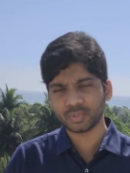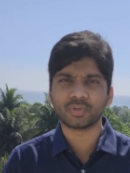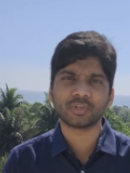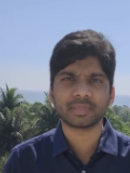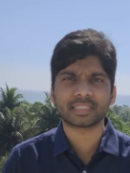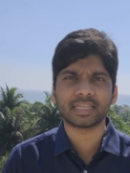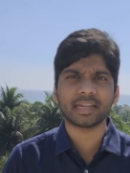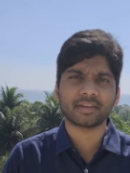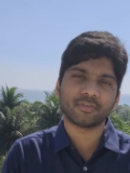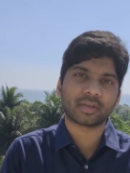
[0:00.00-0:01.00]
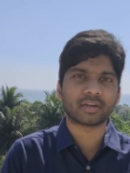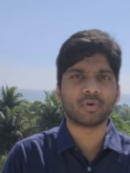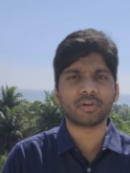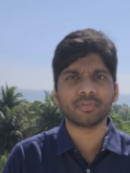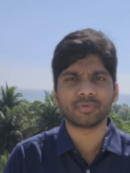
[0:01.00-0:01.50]
YouTube is there, you can
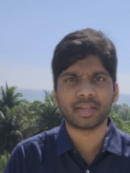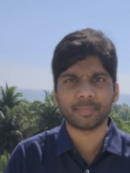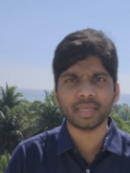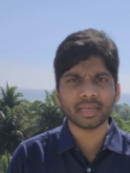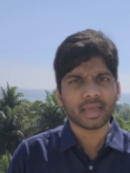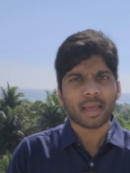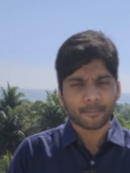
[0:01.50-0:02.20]
go to Udemy,